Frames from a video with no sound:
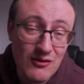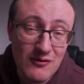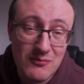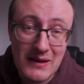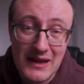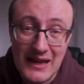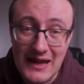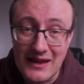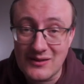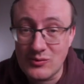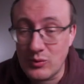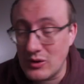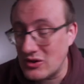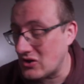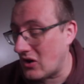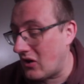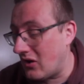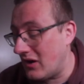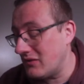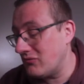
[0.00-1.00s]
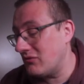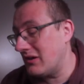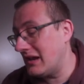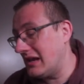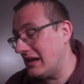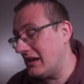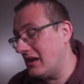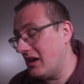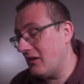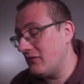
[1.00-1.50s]
of minutes, which I
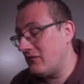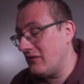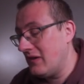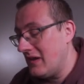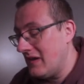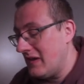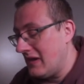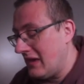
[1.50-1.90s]
really love.